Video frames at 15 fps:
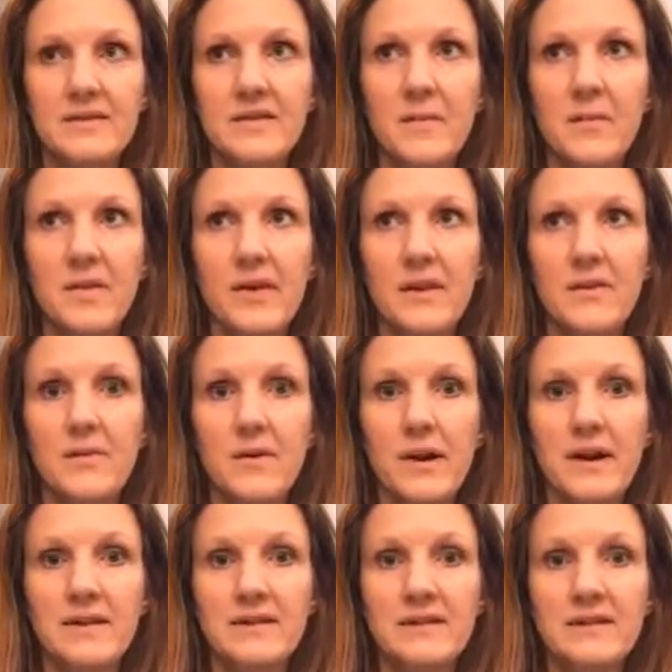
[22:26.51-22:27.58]
something
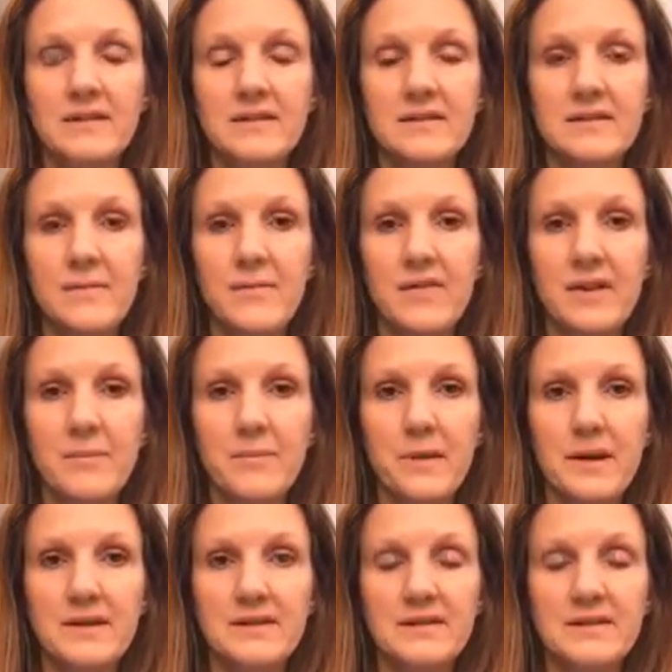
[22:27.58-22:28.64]
greater, something
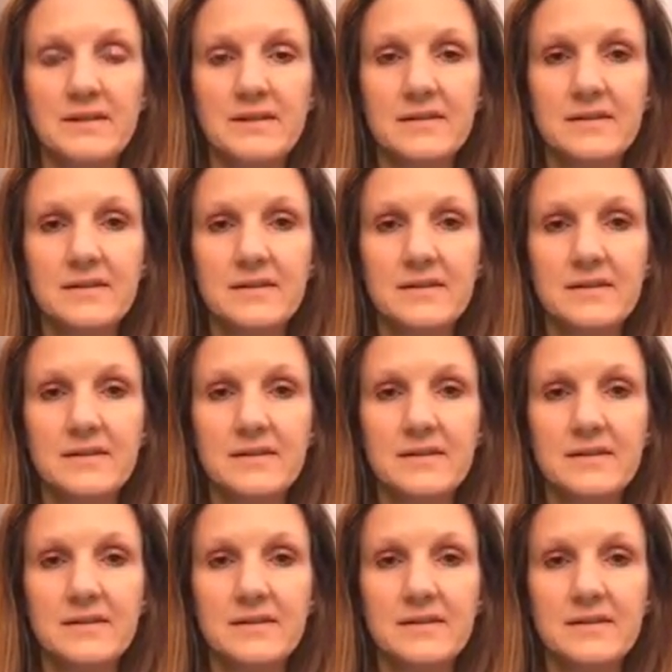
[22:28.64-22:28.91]
better.